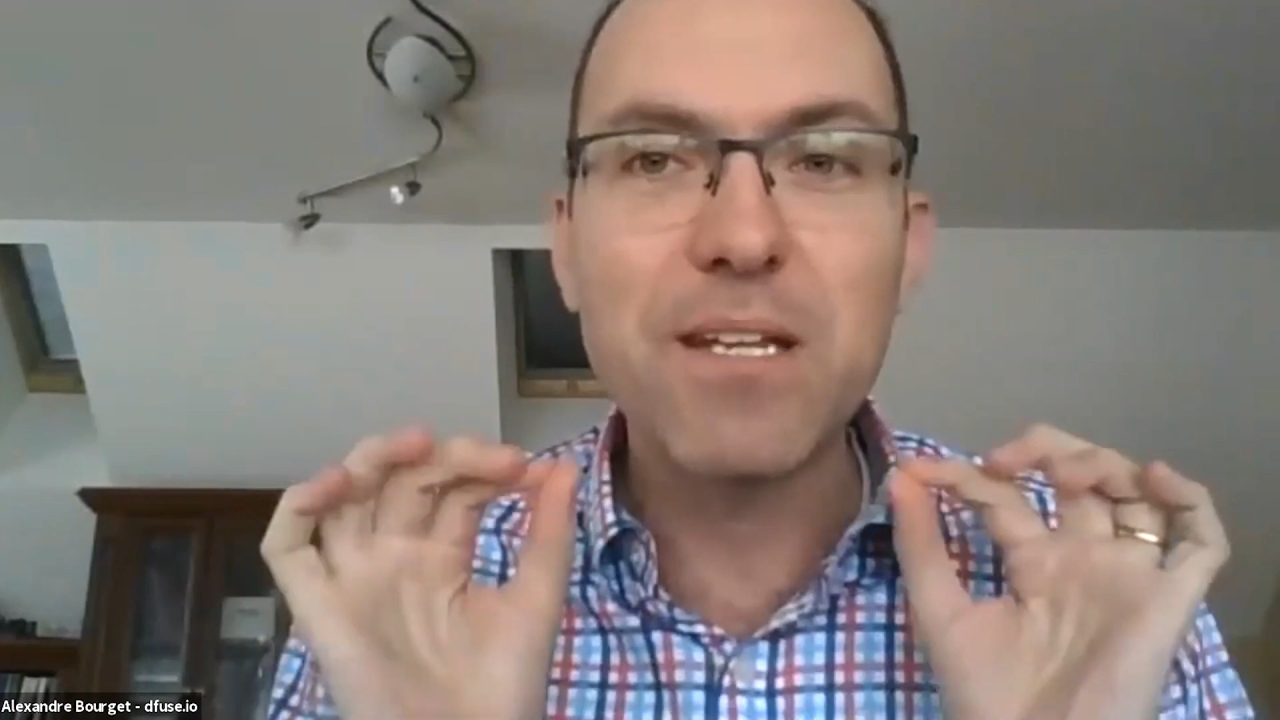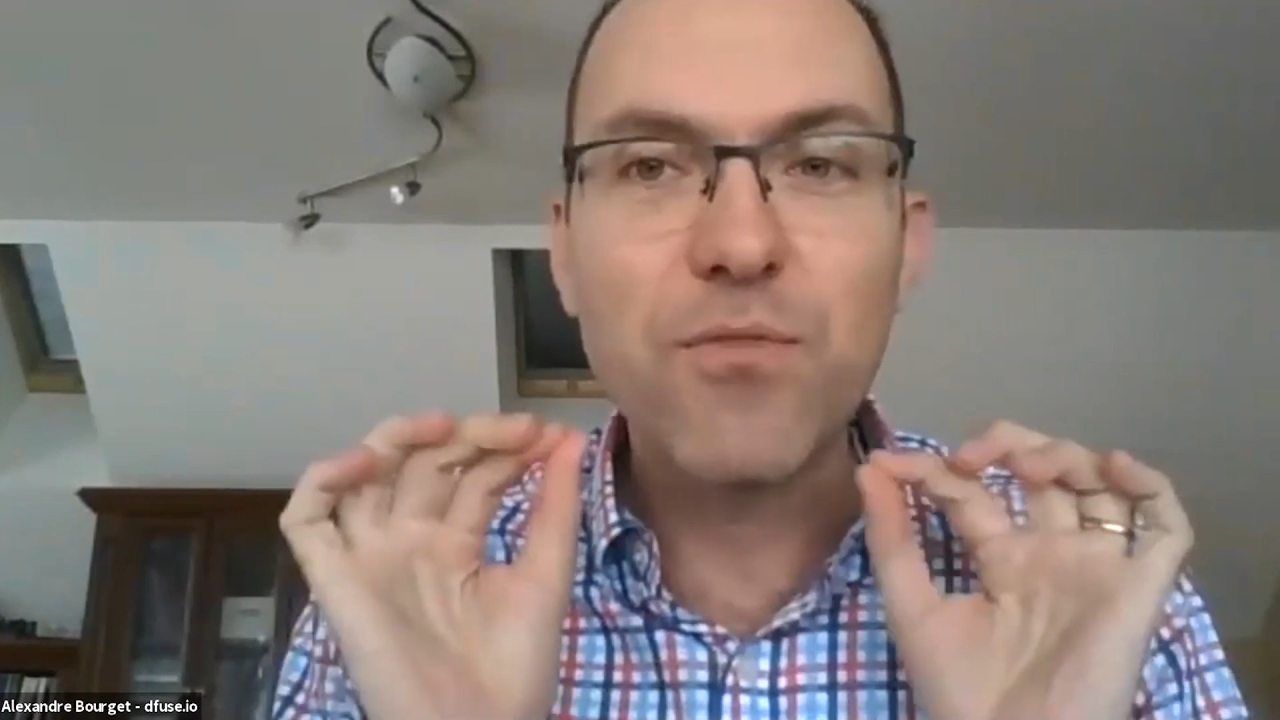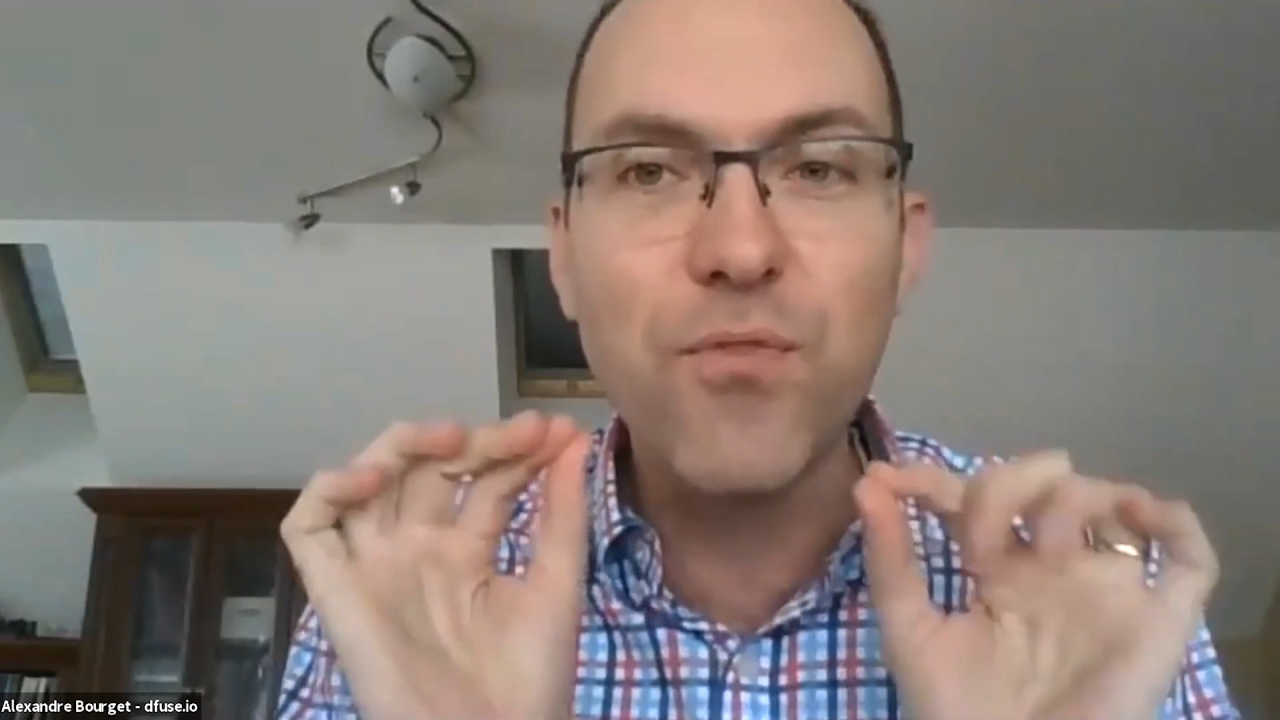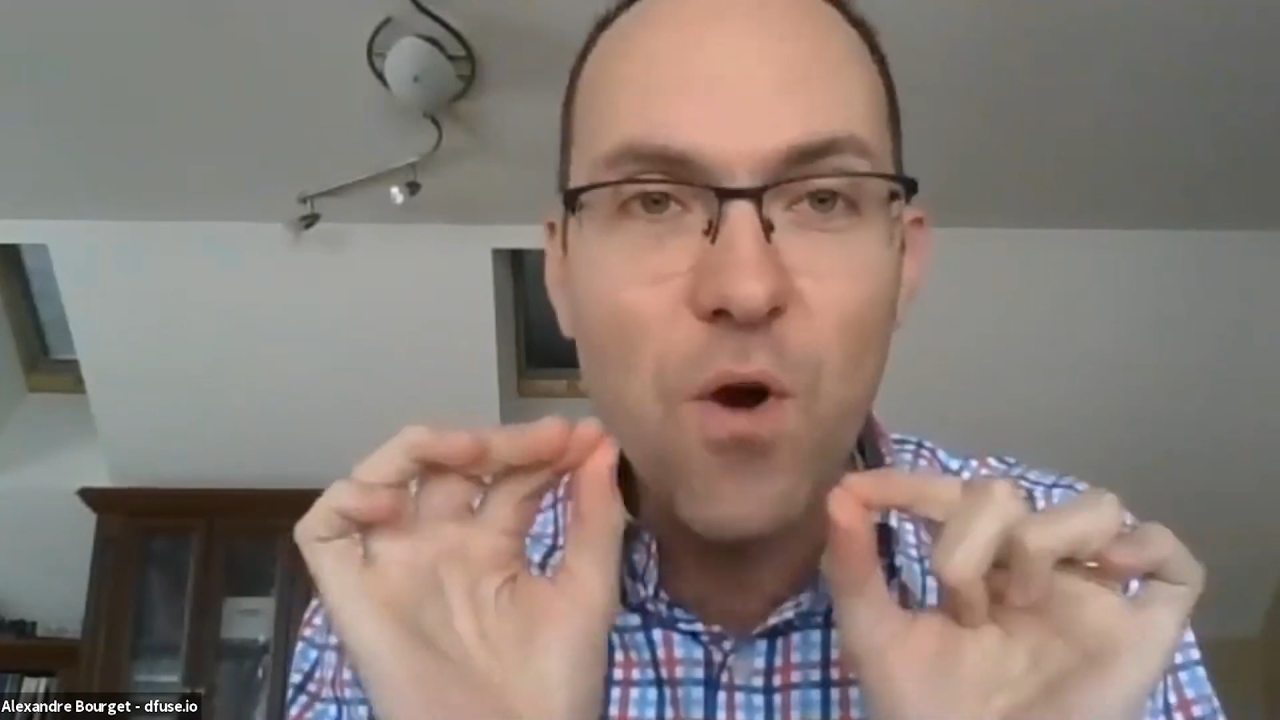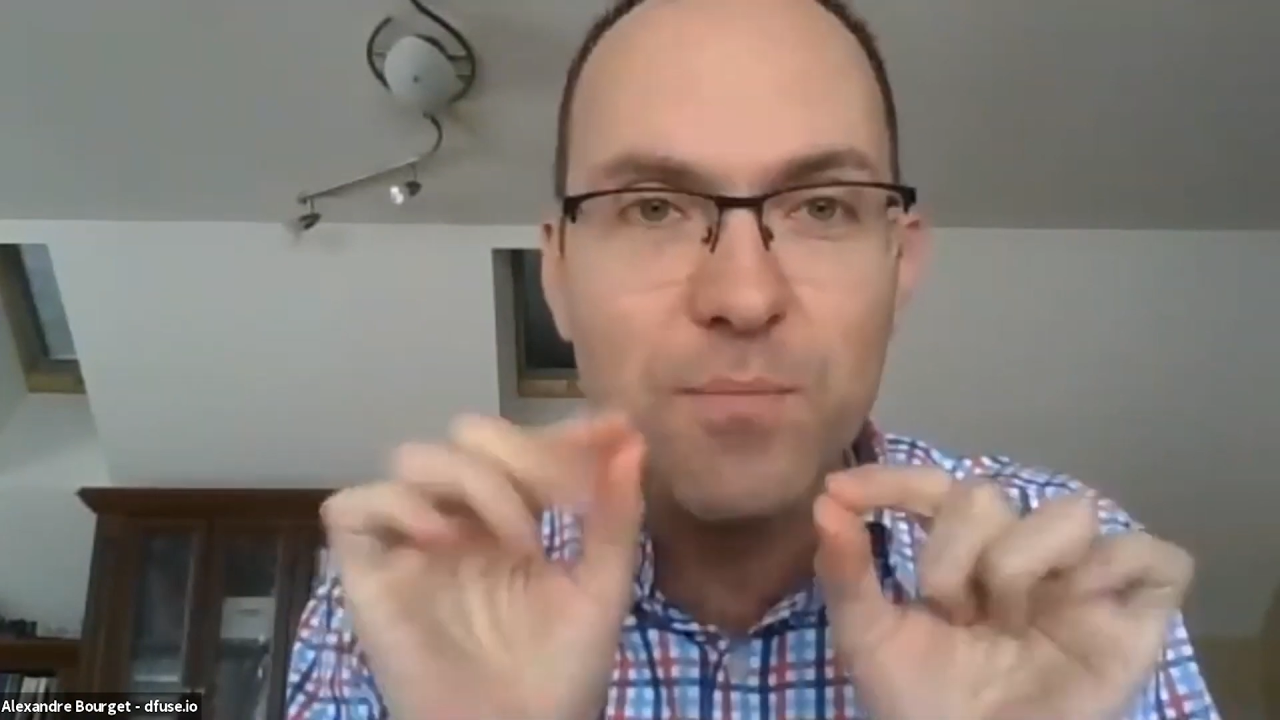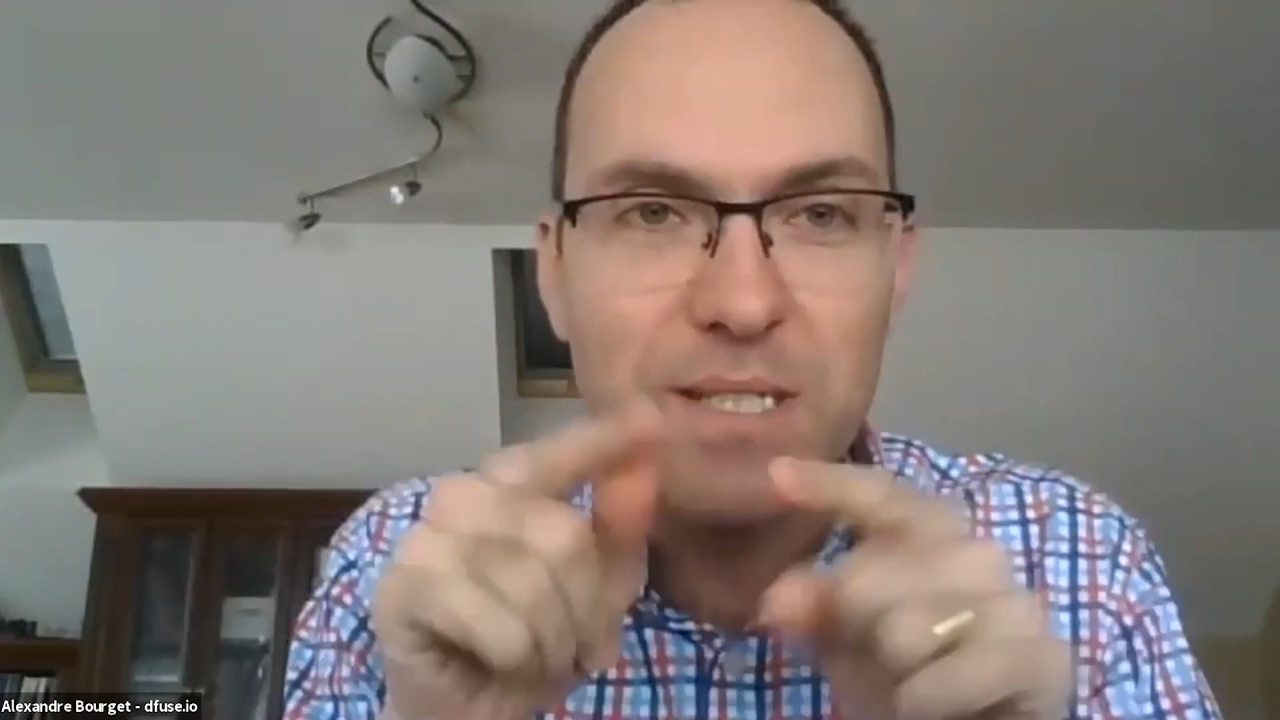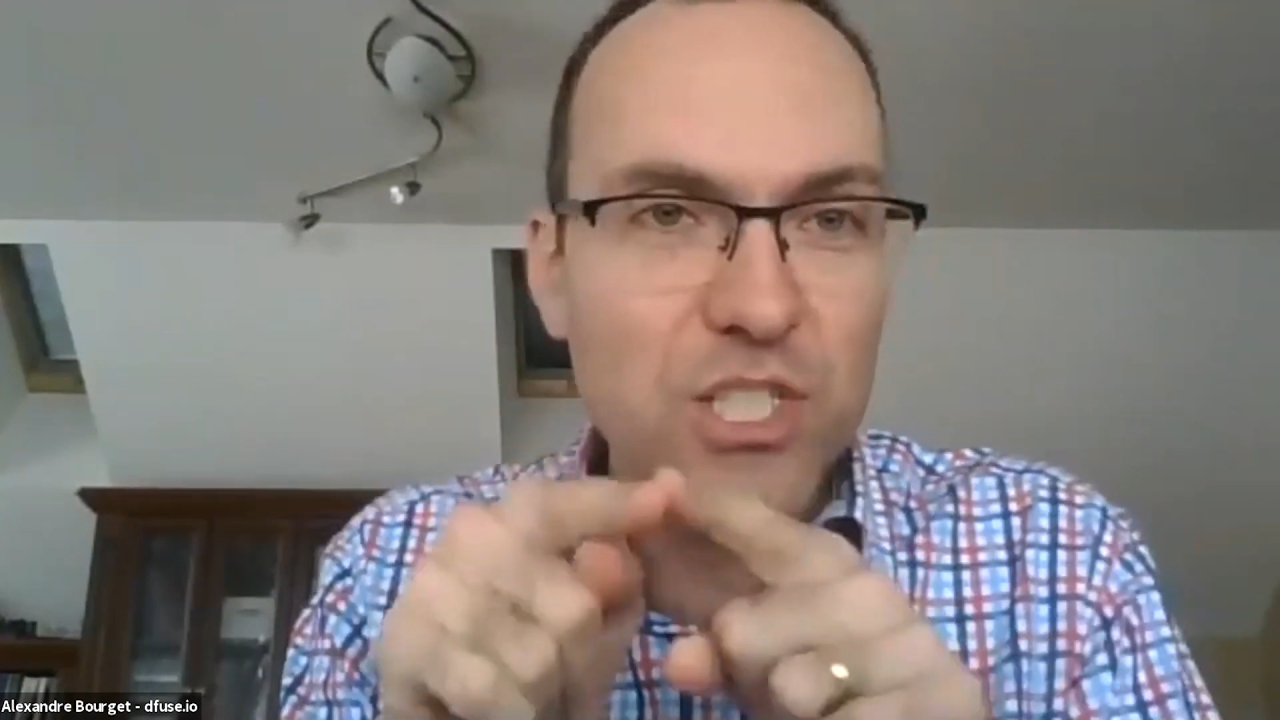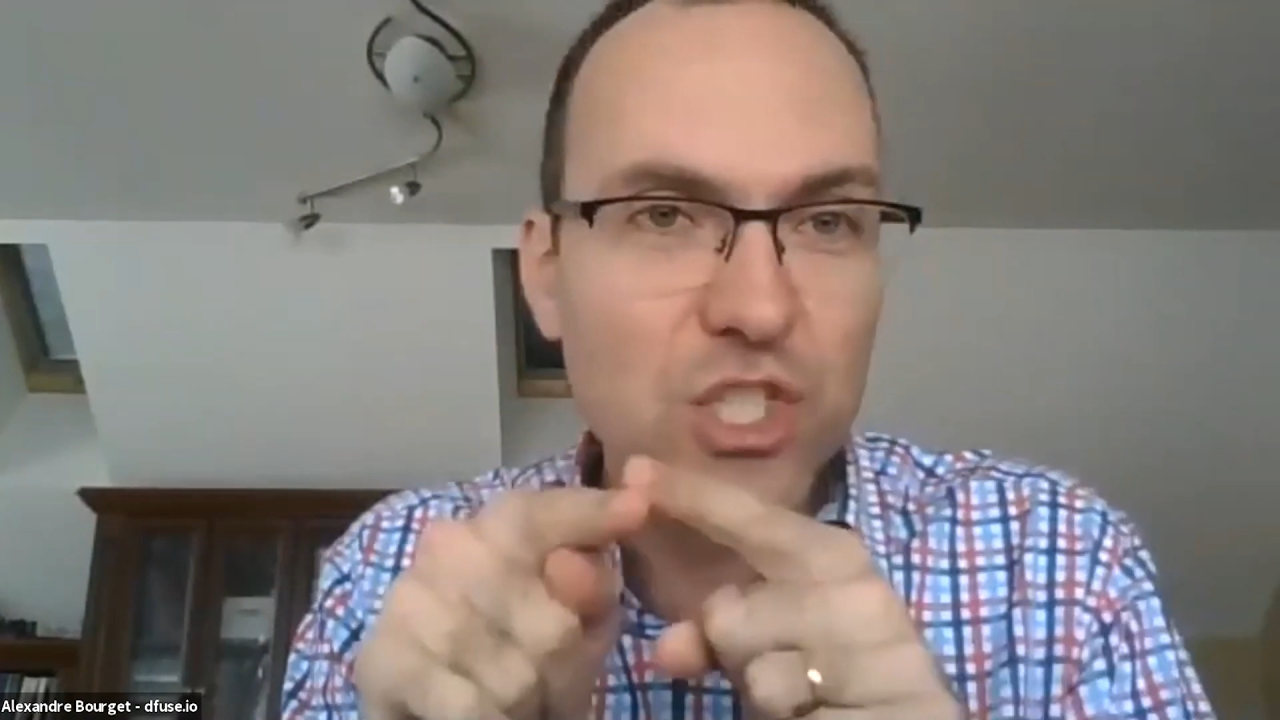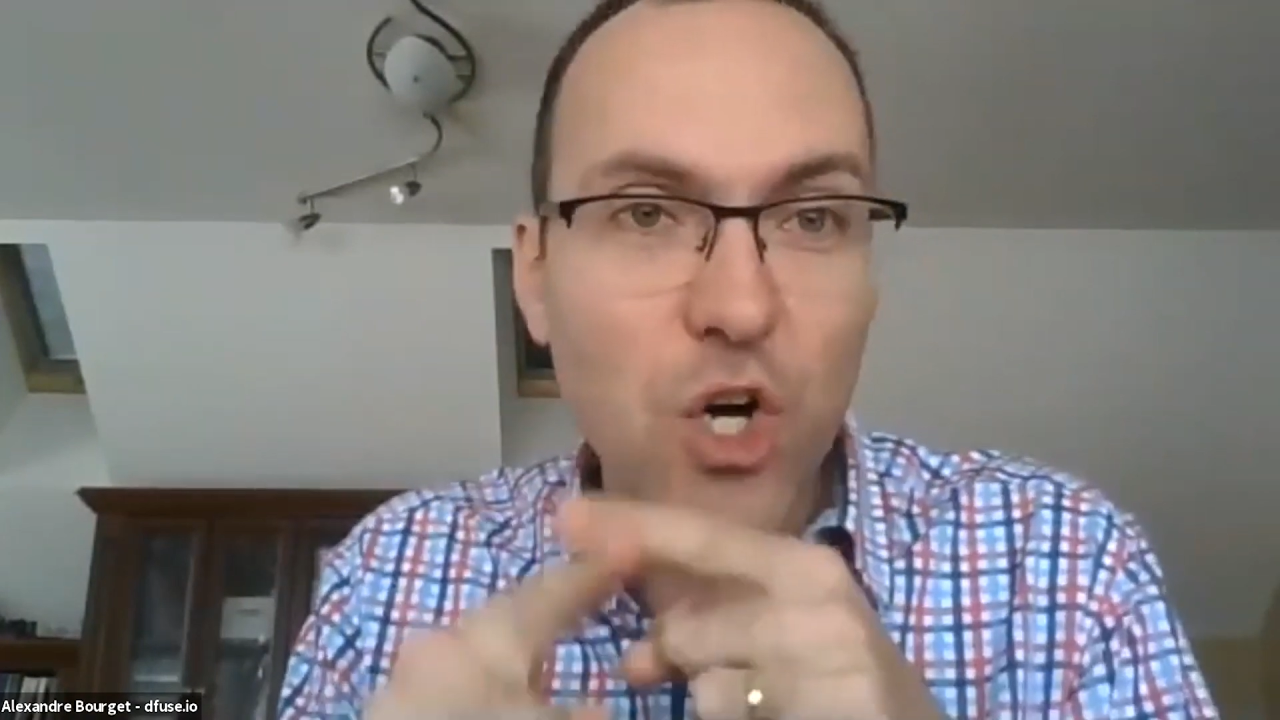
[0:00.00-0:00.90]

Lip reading: informed and just